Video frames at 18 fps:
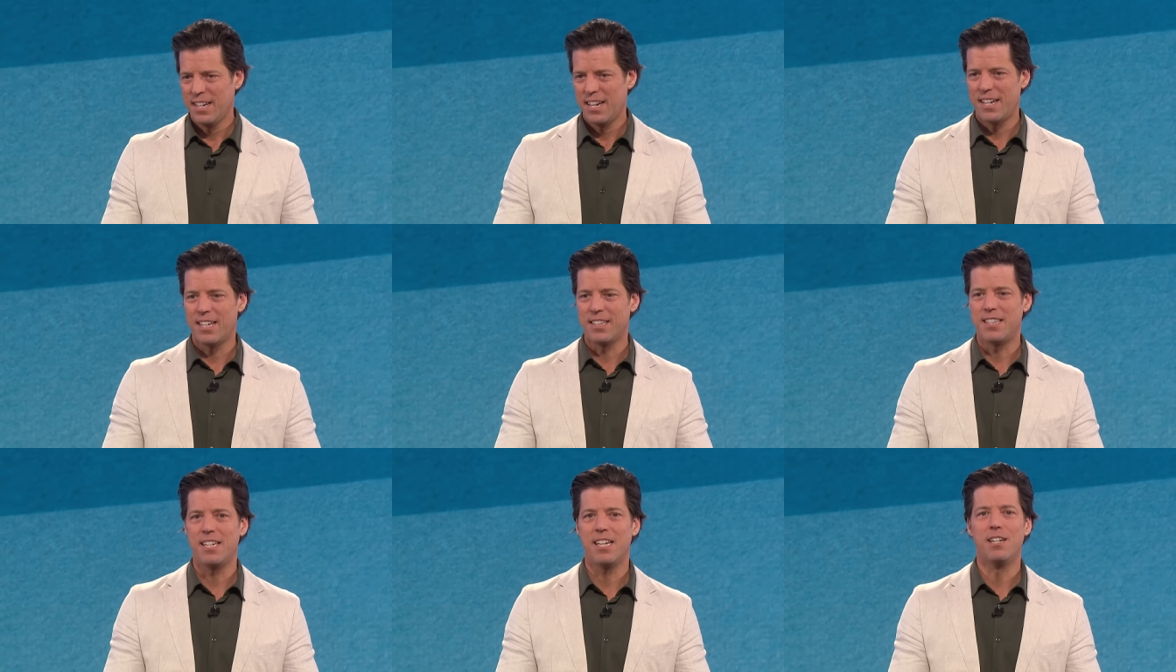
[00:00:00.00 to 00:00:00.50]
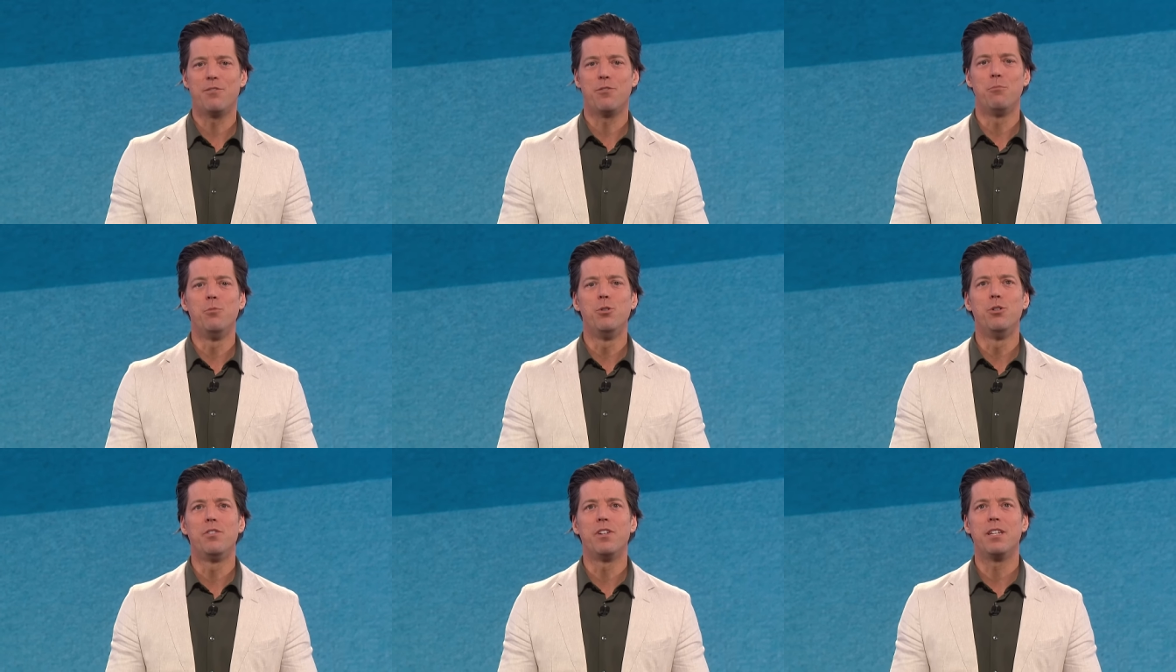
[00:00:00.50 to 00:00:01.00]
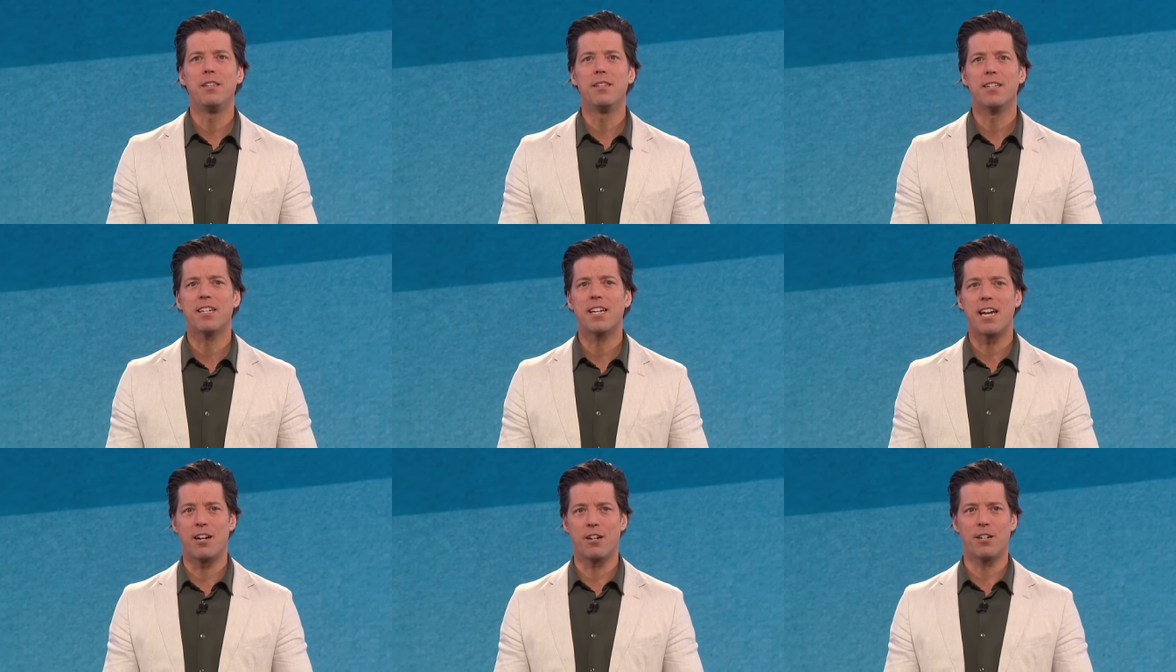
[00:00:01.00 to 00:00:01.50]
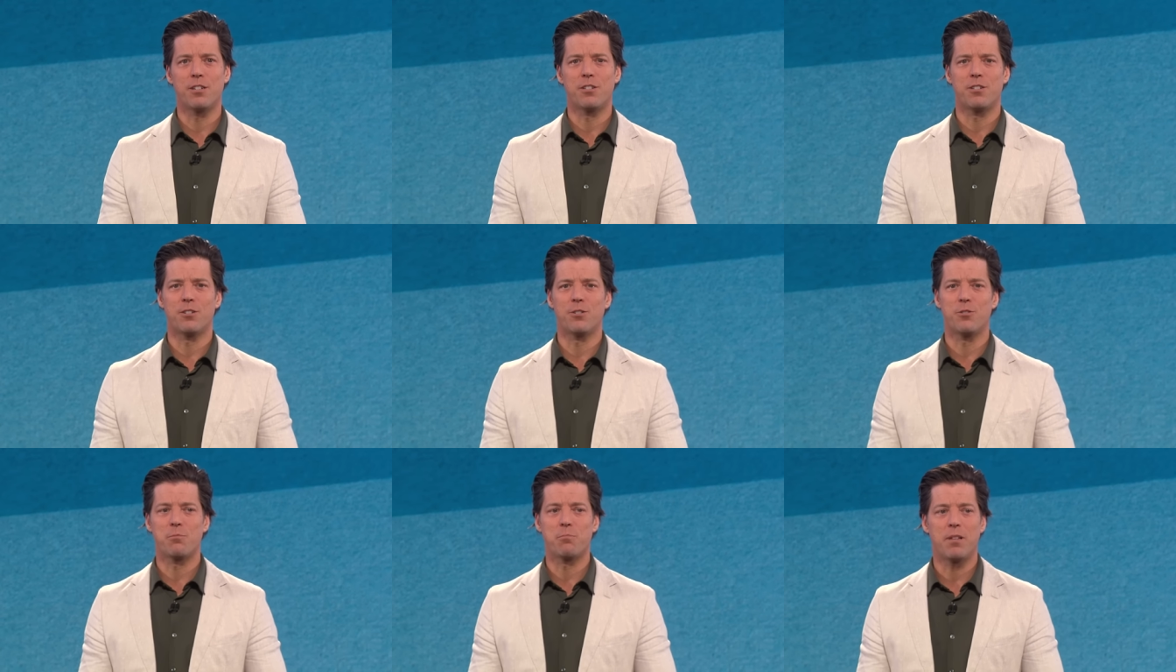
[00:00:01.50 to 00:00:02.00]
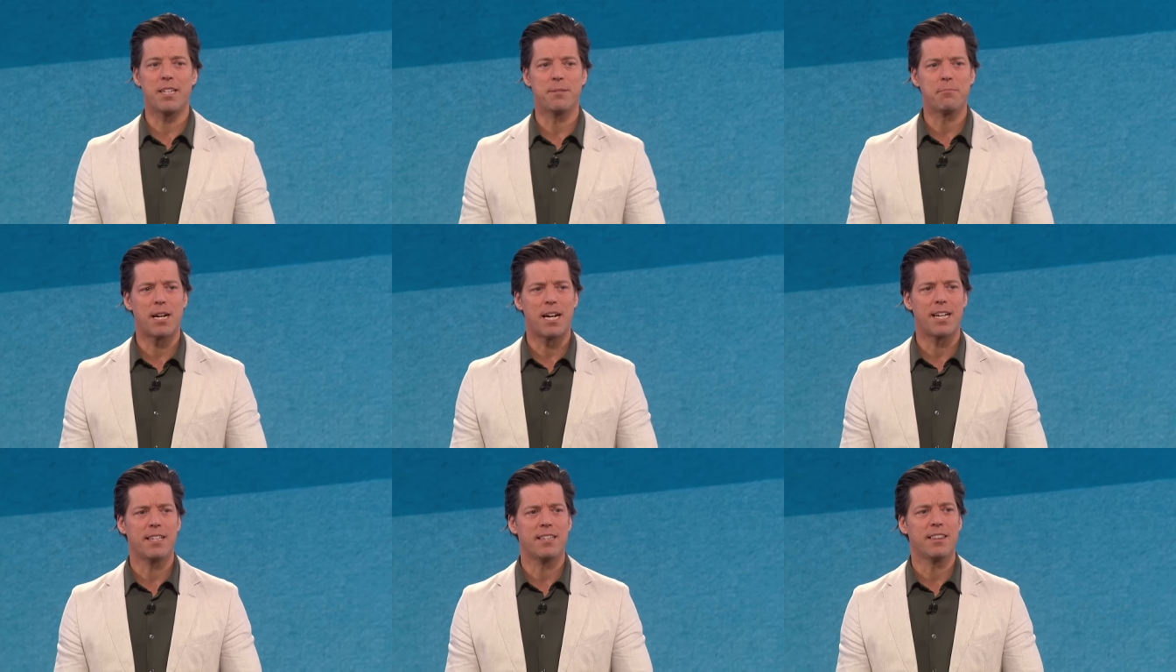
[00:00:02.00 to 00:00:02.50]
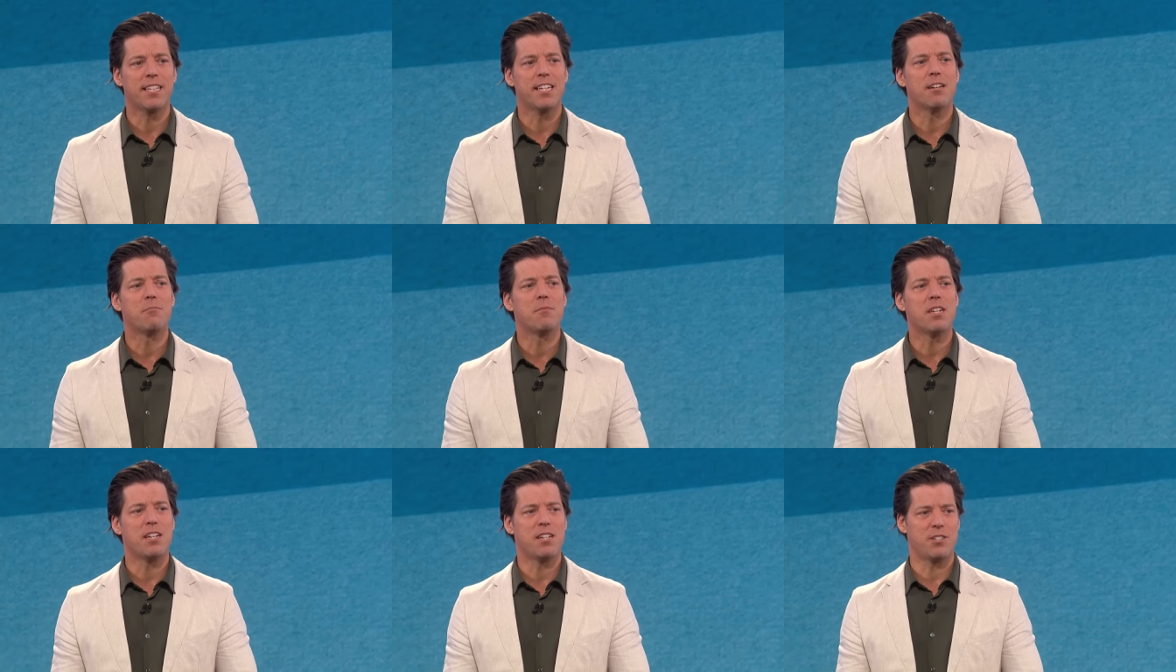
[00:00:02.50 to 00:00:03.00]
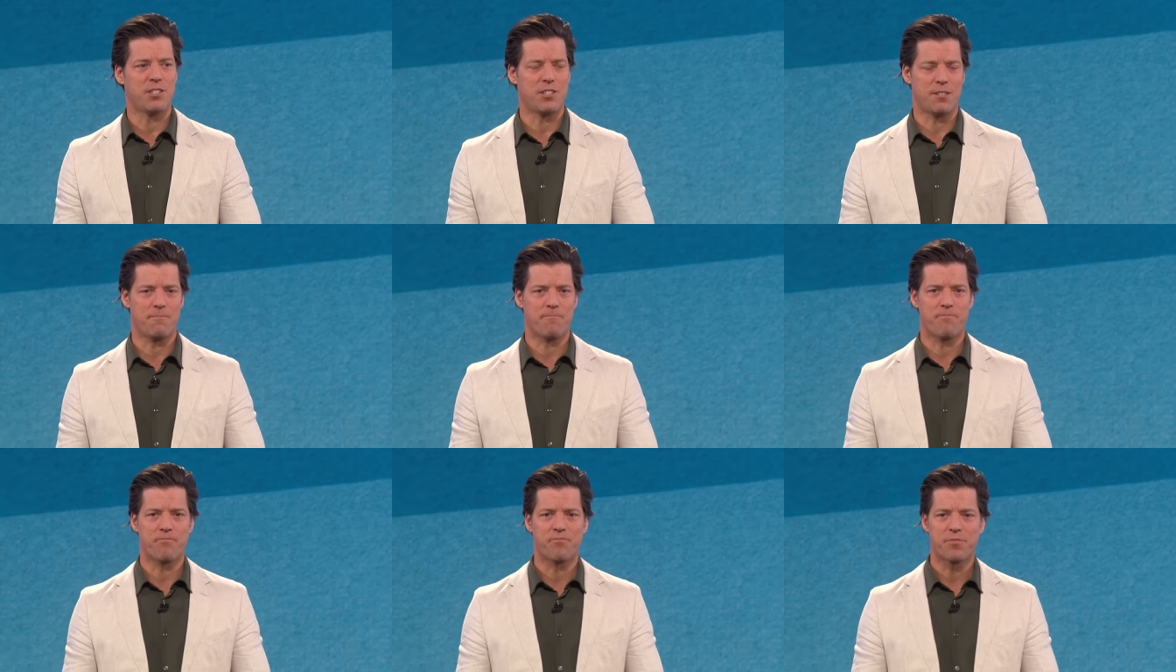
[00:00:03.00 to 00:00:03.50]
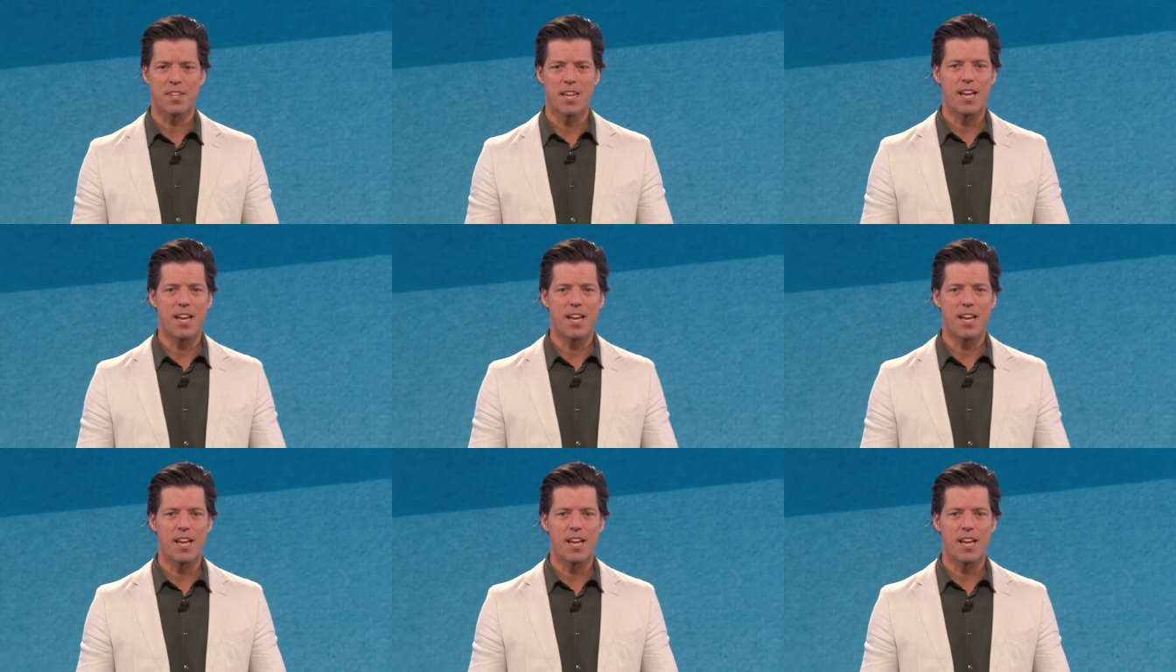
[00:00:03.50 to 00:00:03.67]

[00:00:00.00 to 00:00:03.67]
And at the end of the movie, the character, who's played by Liam Neeson,